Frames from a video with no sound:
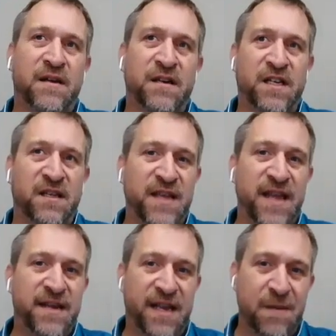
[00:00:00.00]
Is the
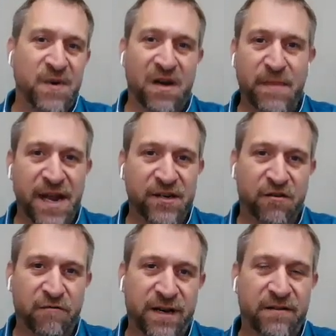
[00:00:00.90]
data type going to match
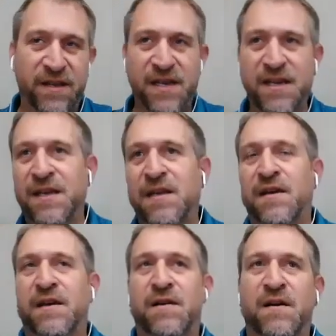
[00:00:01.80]
correctly?
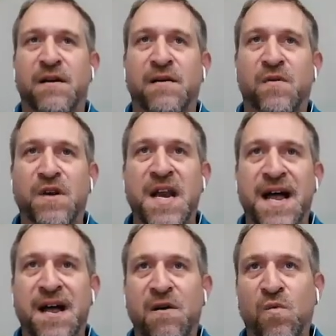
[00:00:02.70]

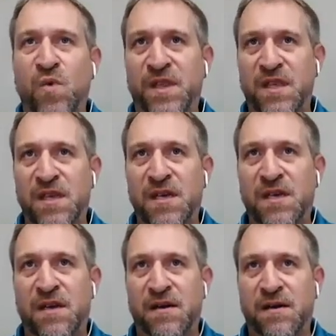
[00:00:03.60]
Now with
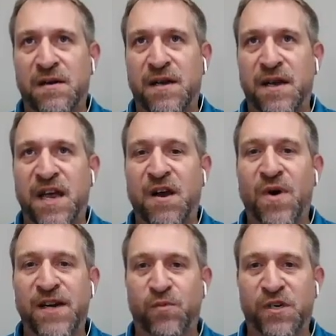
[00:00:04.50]
the
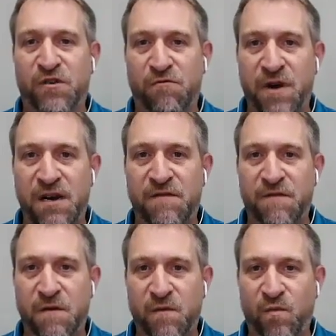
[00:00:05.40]
AOIs we just created
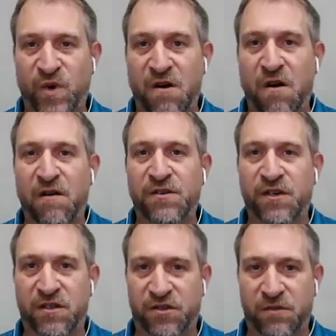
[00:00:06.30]
we call our
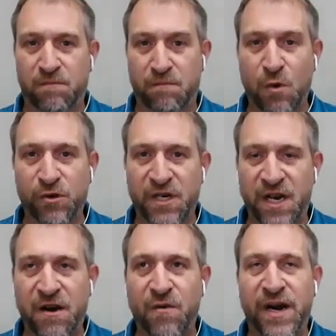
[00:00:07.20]
just motion
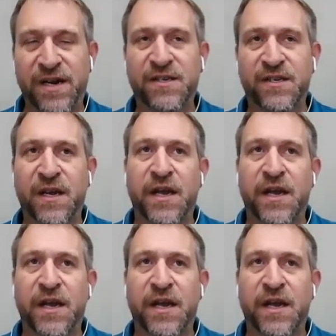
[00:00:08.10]
AOIs,